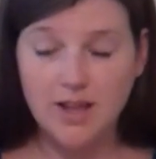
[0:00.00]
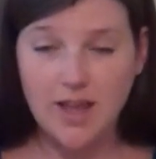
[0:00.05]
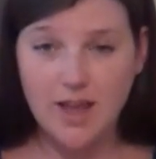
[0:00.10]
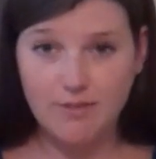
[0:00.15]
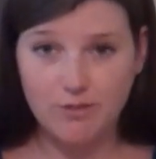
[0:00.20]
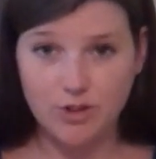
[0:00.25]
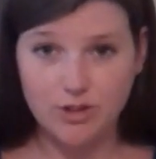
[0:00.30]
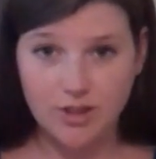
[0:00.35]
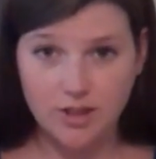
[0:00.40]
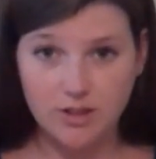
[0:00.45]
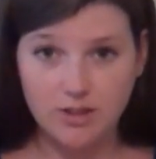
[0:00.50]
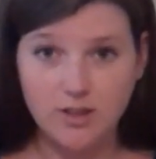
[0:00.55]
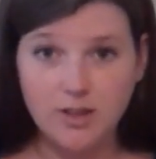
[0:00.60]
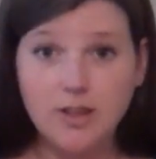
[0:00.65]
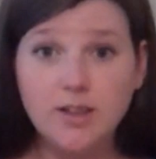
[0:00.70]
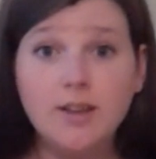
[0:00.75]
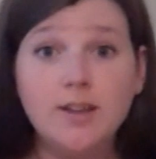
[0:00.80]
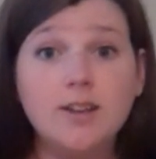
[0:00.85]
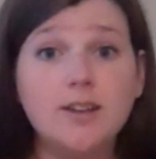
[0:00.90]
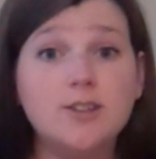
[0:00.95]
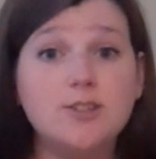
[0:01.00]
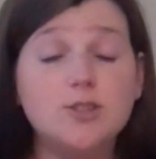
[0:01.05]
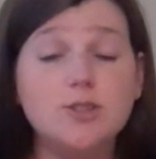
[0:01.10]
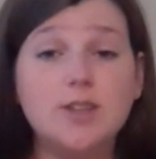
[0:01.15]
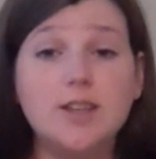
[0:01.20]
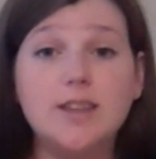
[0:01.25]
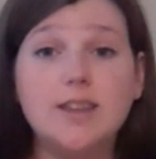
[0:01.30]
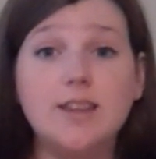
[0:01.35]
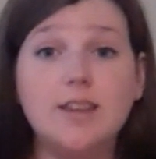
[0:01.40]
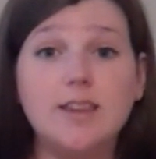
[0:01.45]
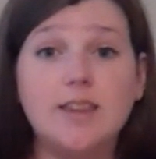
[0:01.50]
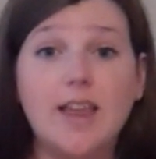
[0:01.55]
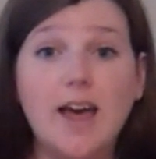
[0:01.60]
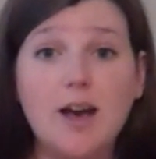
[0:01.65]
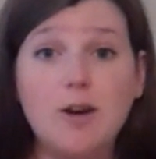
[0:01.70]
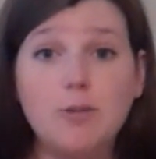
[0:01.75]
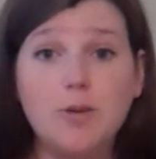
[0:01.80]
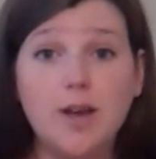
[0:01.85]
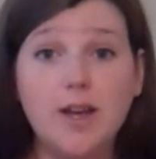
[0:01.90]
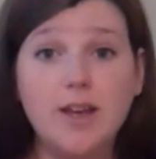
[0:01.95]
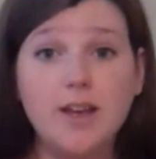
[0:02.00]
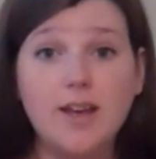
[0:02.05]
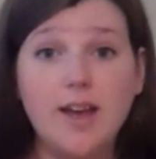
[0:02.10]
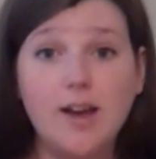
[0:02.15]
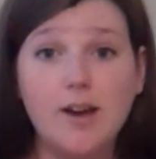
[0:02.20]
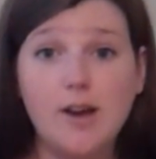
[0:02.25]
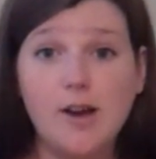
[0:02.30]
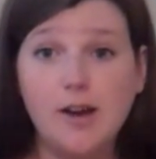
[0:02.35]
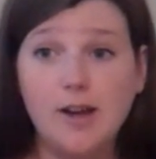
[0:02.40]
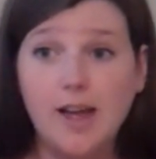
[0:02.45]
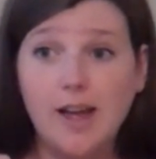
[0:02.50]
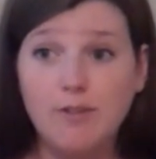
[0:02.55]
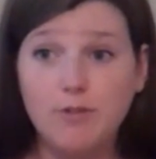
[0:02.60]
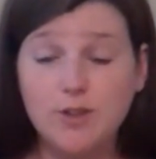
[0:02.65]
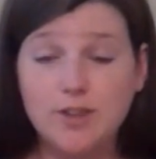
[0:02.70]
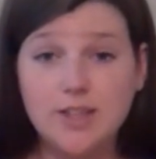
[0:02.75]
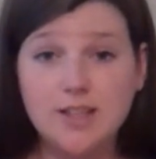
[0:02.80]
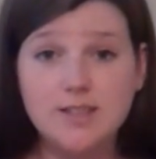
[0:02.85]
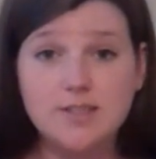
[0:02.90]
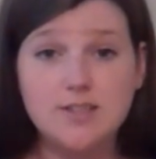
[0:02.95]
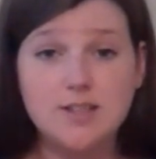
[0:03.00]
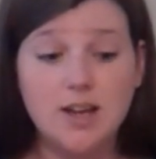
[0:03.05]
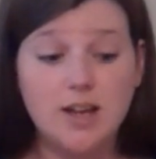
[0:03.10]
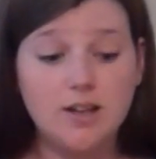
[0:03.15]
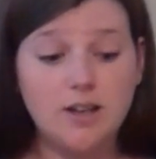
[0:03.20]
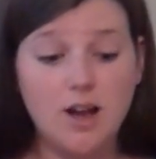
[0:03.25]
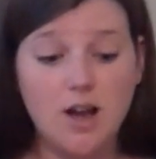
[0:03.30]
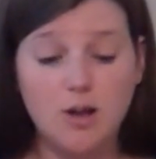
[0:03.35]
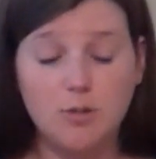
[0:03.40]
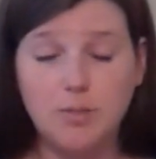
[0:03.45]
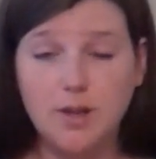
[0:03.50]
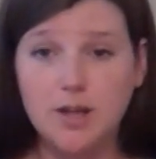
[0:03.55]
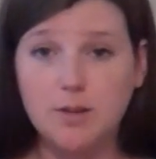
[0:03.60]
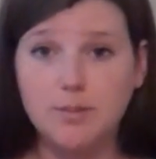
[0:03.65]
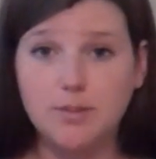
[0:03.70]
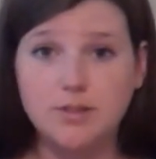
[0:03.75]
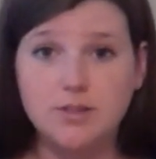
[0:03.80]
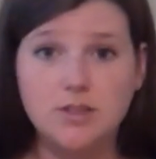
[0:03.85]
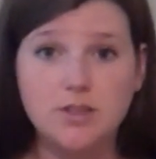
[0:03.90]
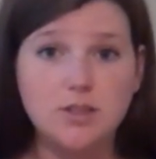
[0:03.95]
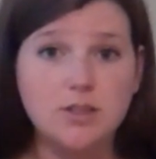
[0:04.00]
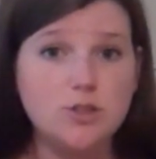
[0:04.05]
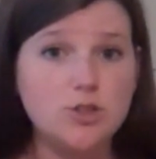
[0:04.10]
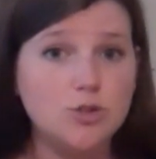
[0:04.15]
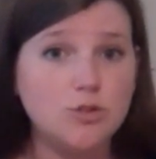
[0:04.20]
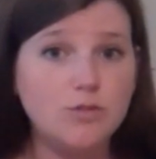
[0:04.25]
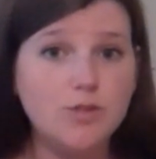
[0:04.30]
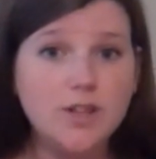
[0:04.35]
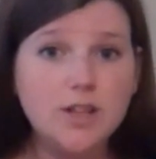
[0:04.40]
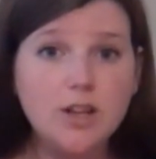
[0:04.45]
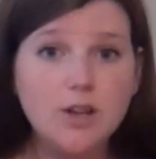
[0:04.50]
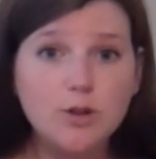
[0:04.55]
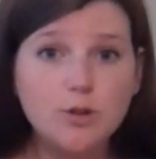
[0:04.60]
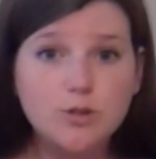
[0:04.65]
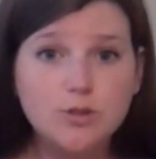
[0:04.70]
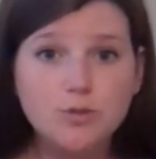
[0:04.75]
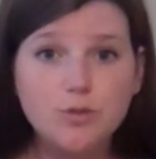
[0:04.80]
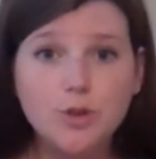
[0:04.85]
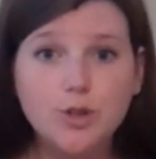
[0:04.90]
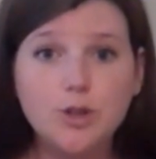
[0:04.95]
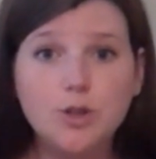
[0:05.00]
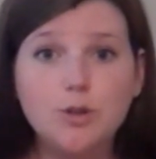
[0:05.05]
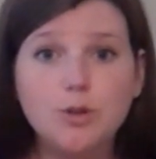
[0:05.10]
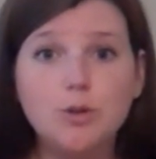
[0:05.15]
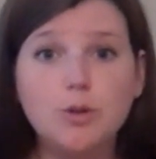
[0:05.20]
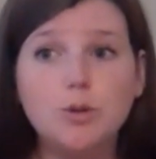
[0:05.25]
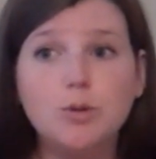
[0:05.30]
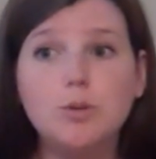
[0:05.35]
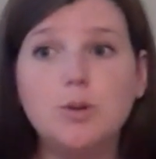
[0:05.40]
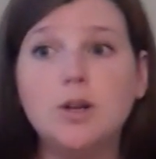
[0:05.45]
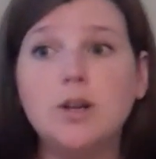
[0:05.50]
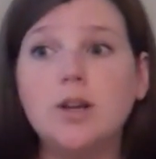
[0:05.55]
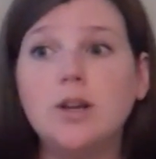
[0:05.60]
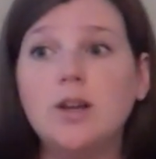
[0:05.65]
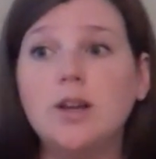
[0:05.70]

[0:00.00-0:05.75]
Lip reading: Everything. So then that way, everything's done, I'll be able to do videos for you,